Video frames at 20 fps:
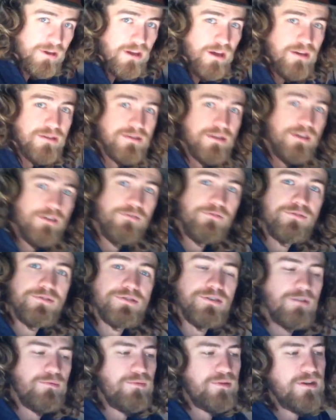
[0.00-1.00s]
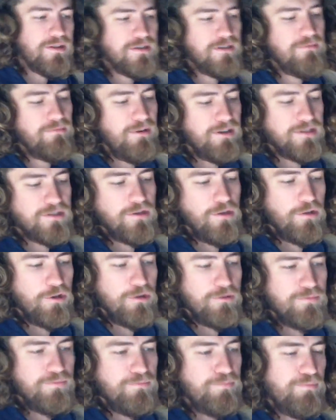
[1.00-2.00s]
because if for some reason my
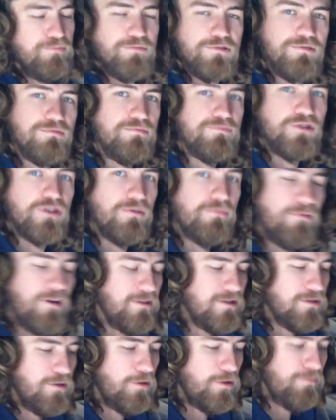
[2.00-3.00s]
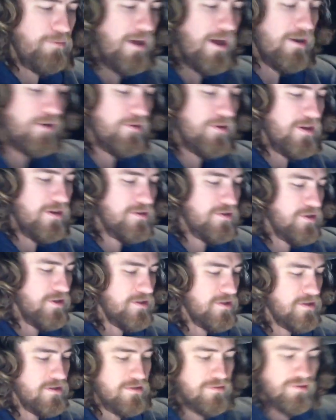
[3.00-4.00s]
solar battery
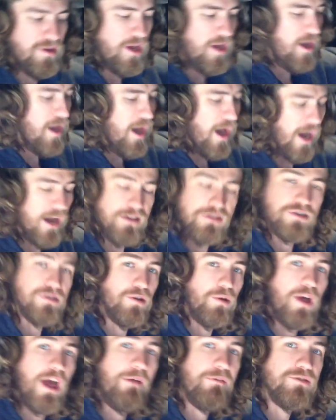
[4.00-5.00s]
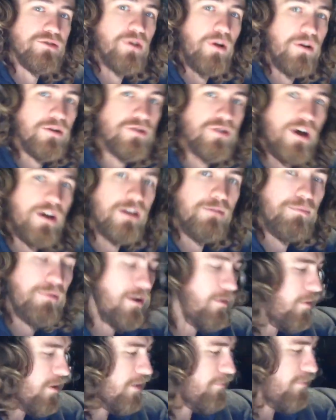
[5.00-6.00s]
I just don't have a charge on it, but
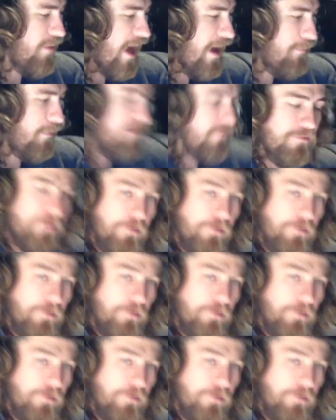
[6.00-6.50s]
I want to have my